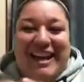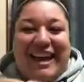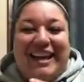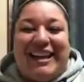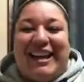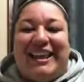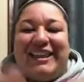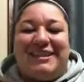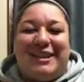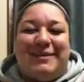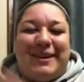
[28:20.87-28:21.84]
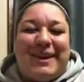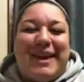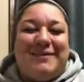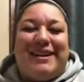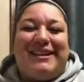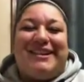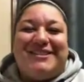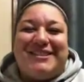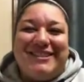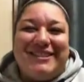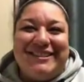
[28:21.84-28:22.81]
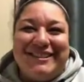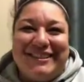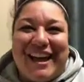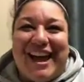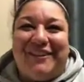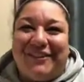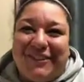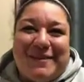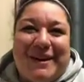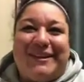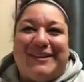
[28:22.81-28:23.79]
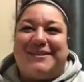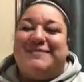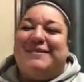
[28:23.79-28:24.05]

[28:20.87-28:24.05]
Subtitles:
night, and then she became my coach after the powerlifting.